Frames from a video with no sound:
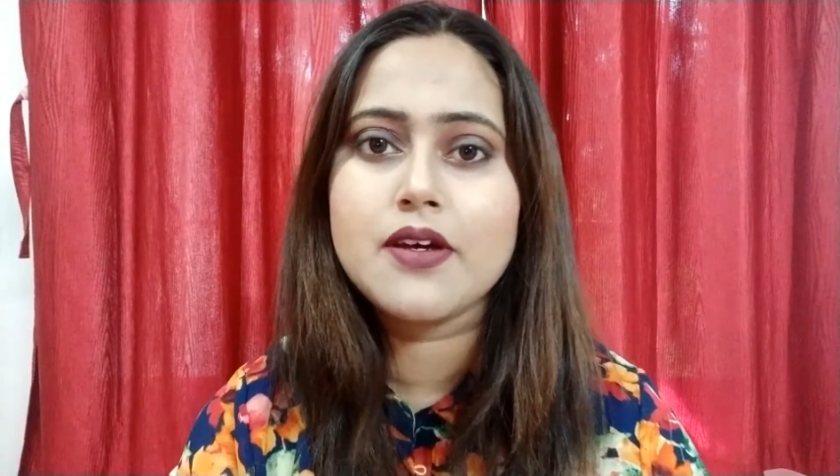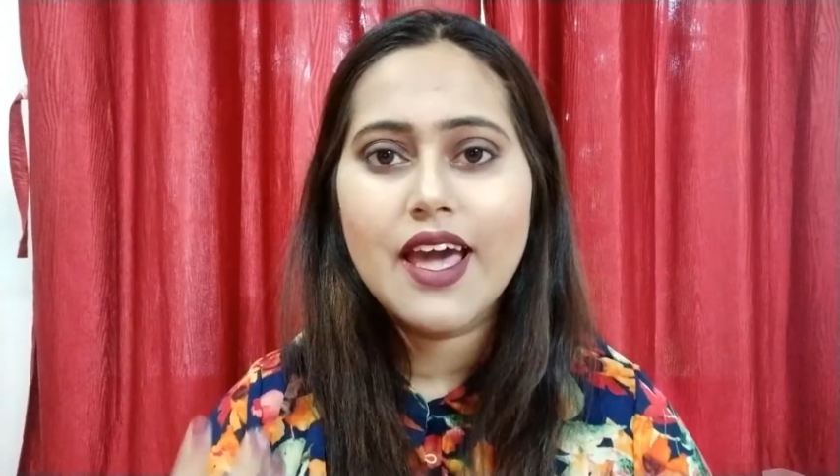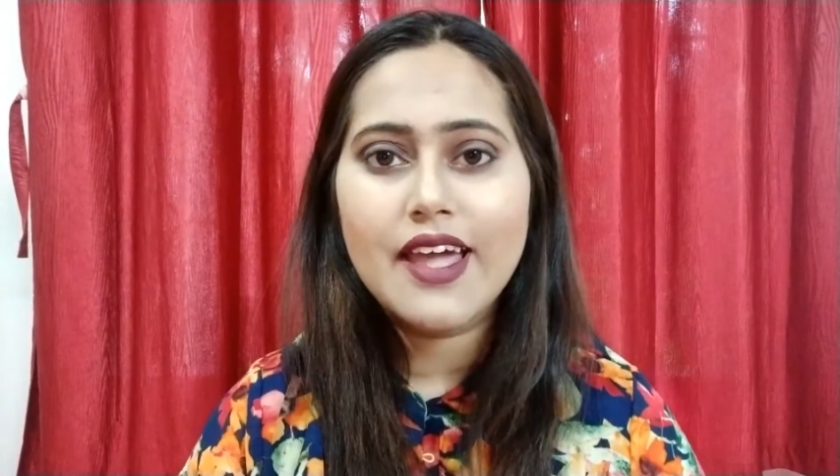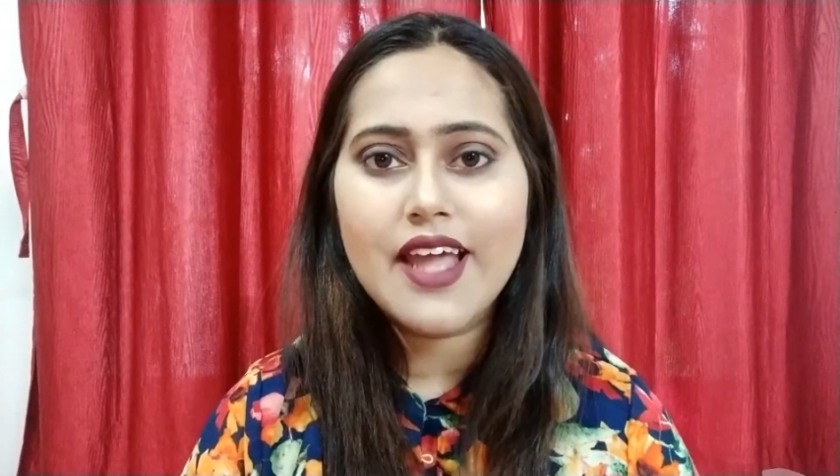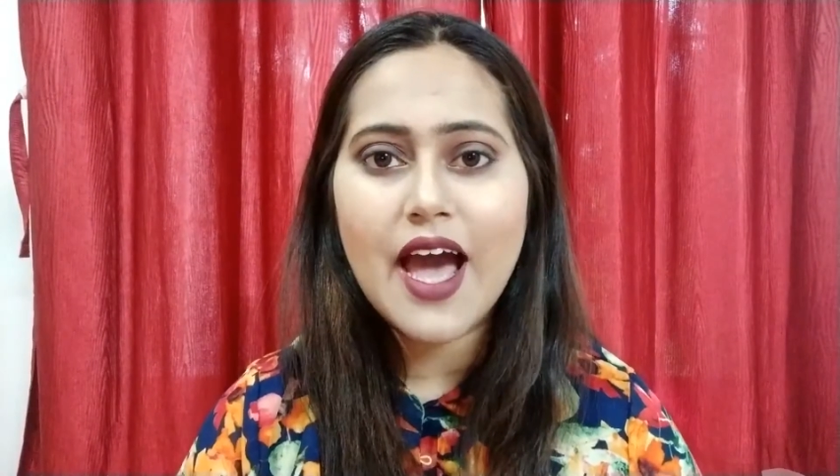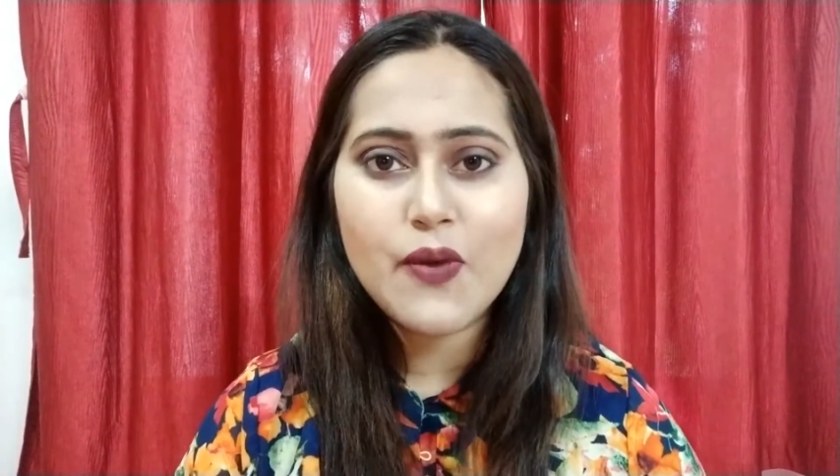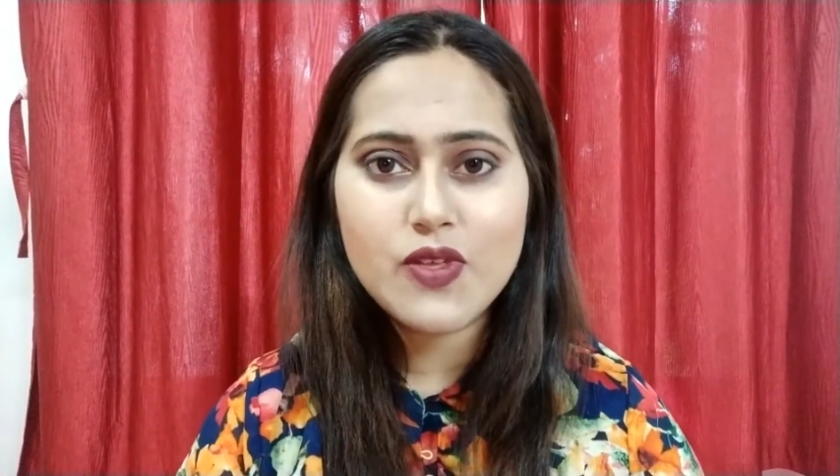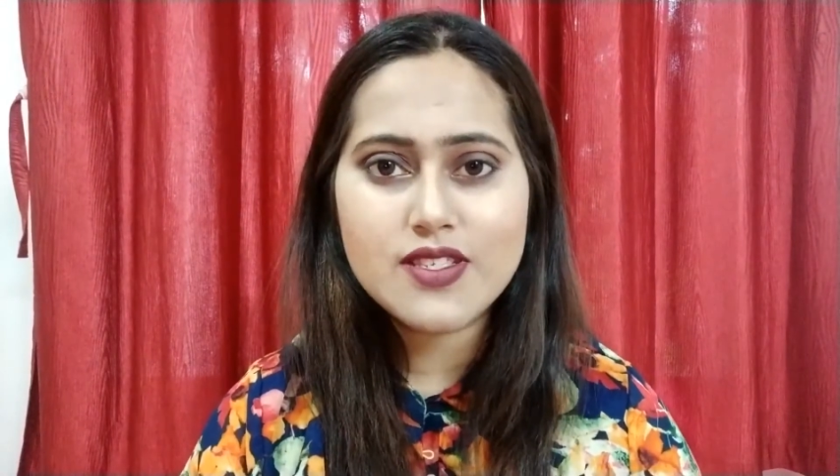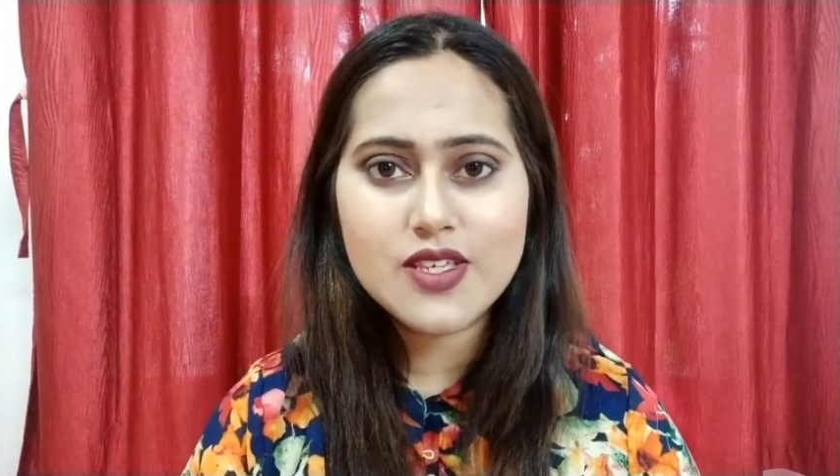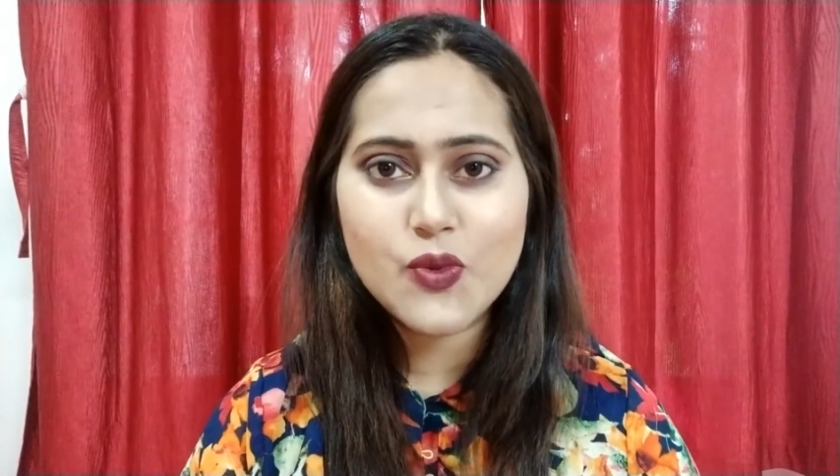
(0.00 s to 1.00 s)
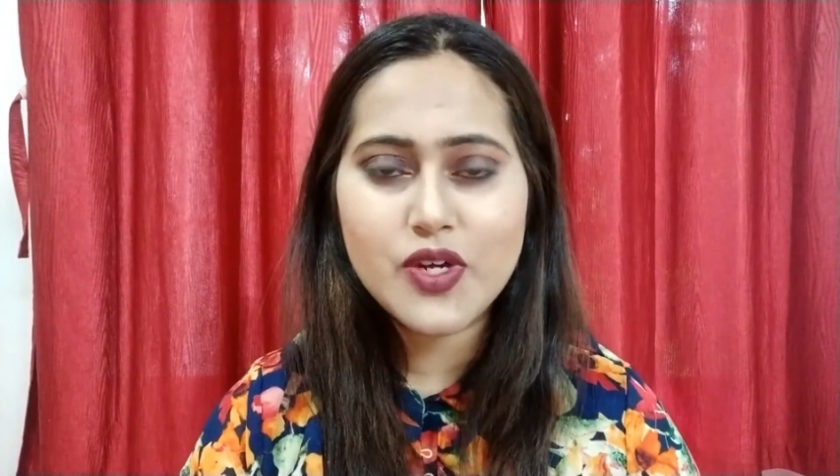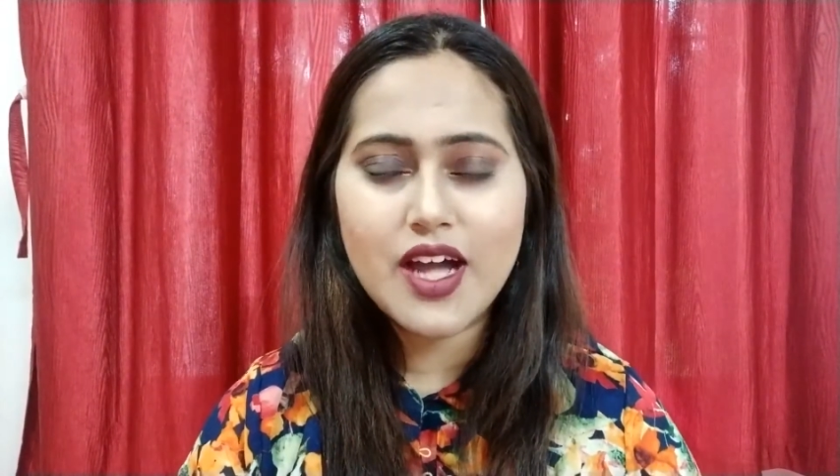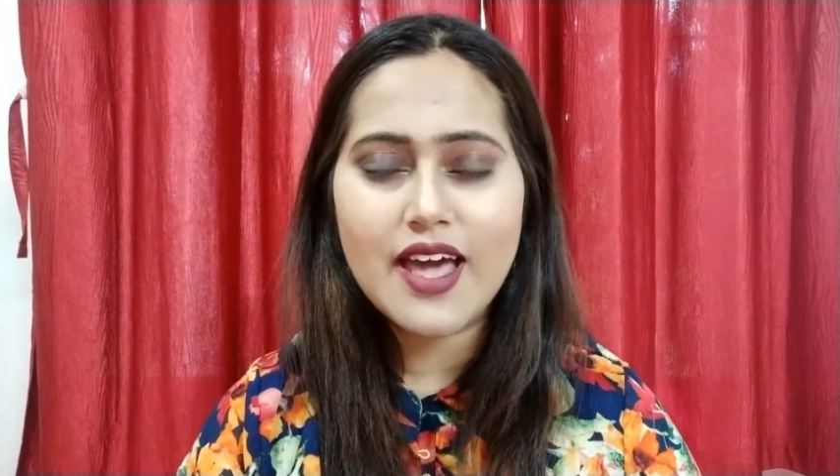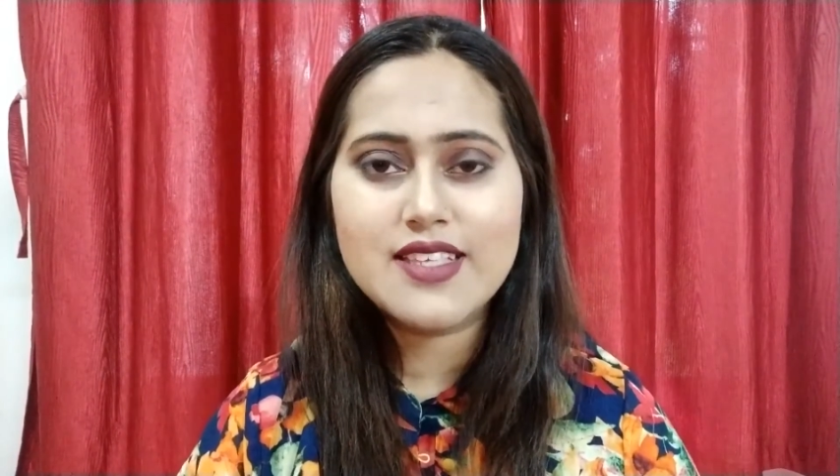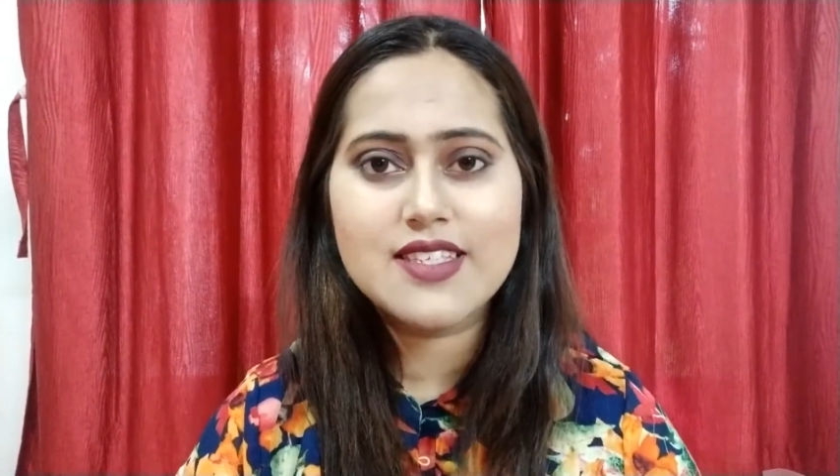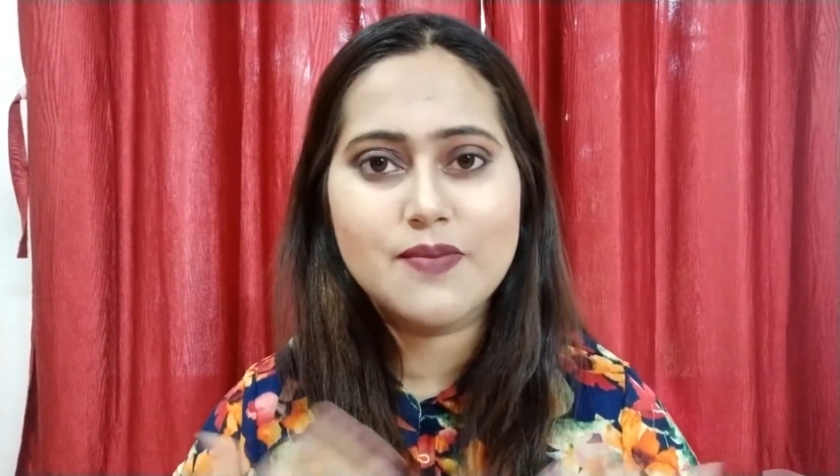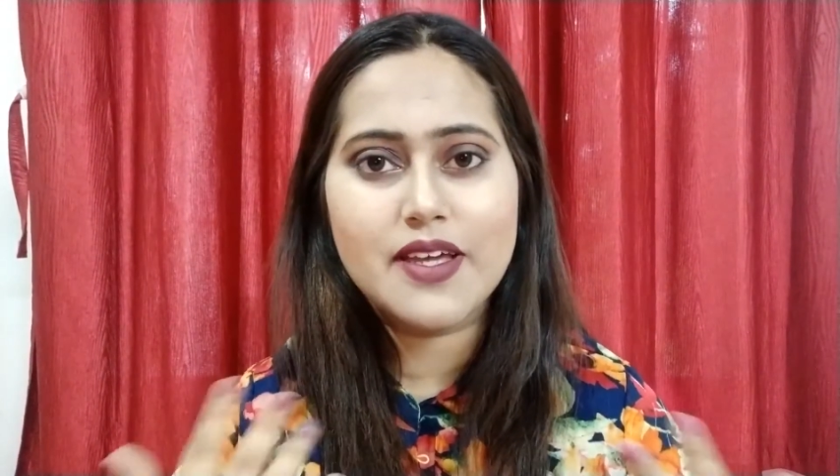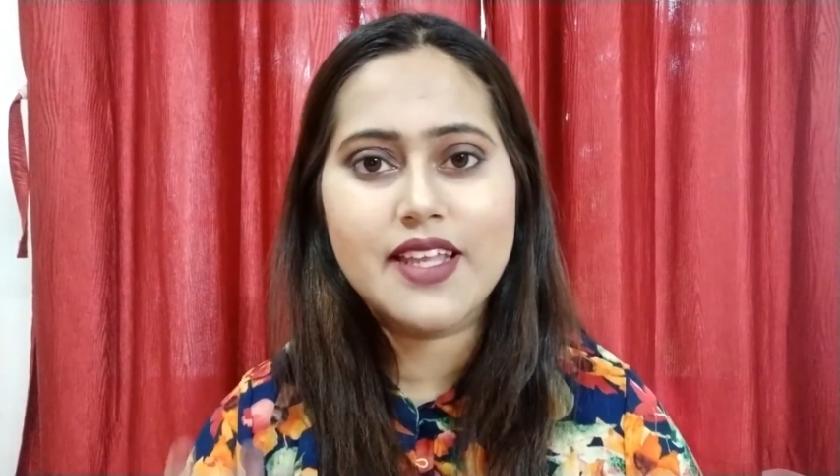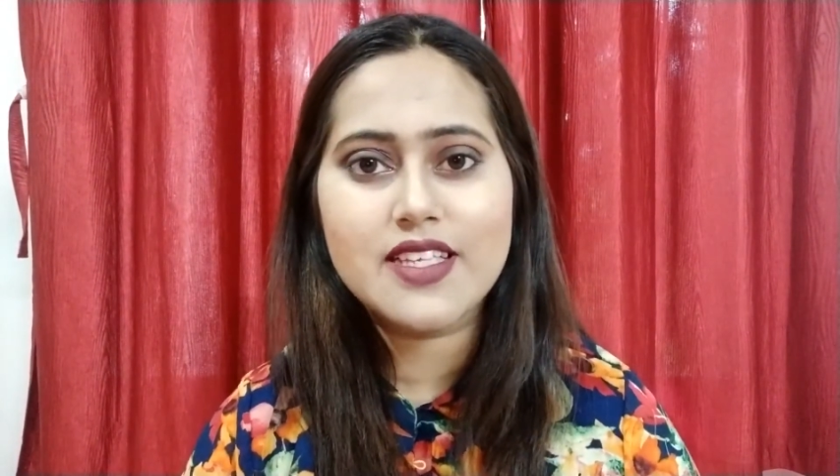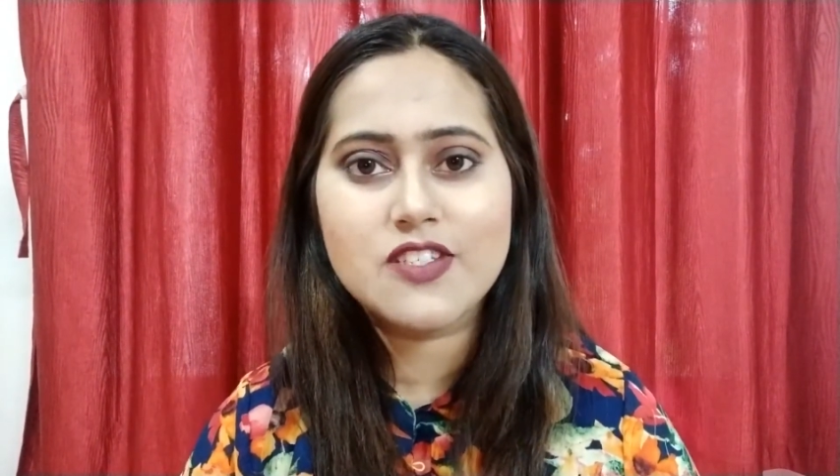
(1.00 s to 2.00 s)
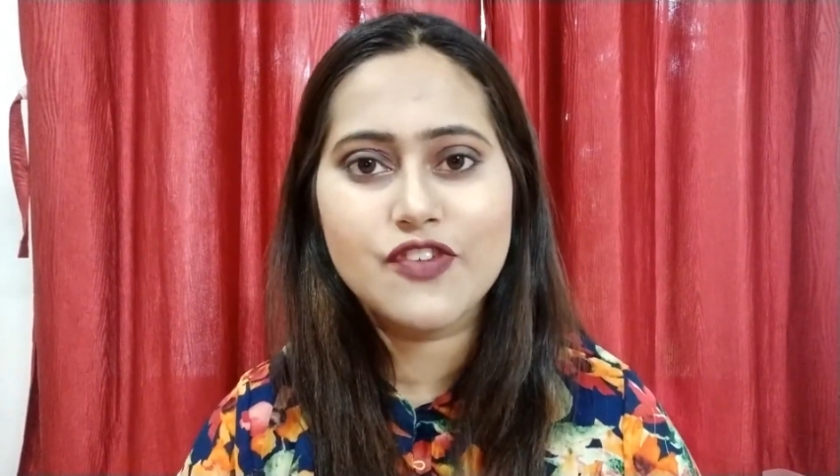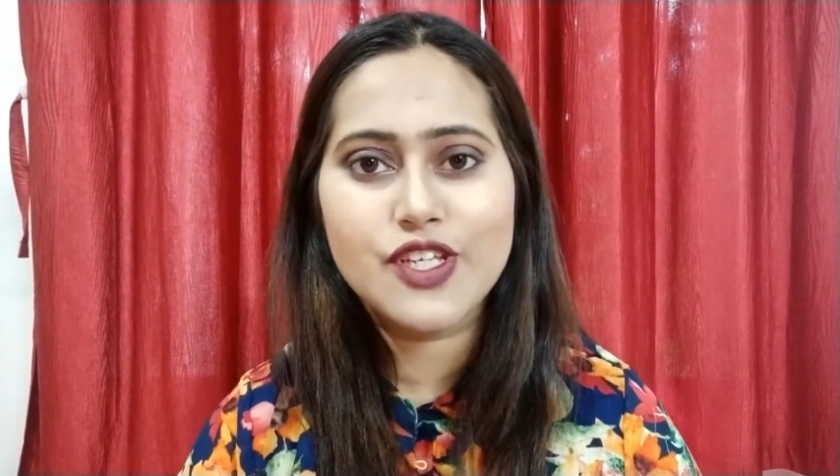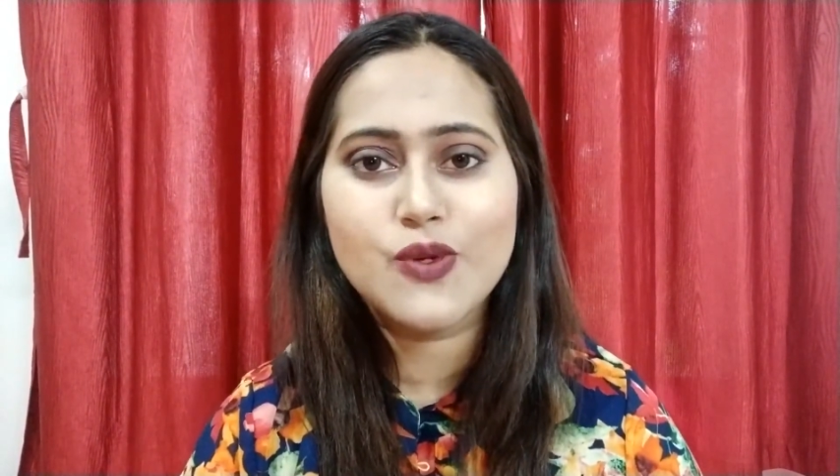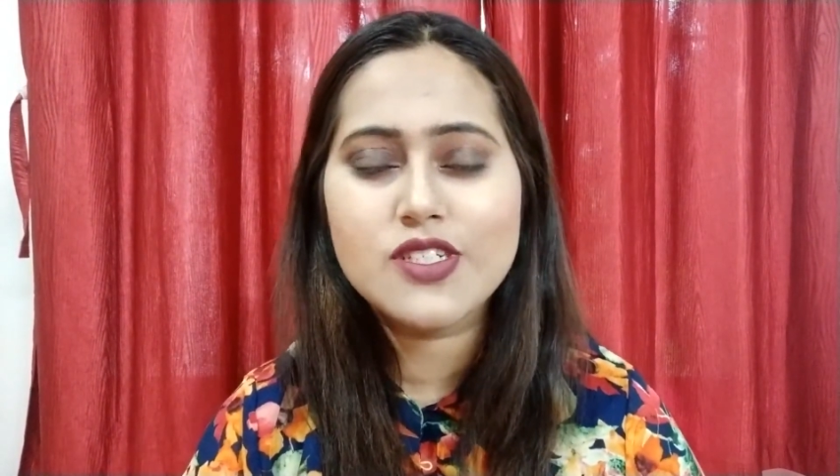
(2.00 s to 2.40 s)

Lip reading: And I will see you guys in my next video.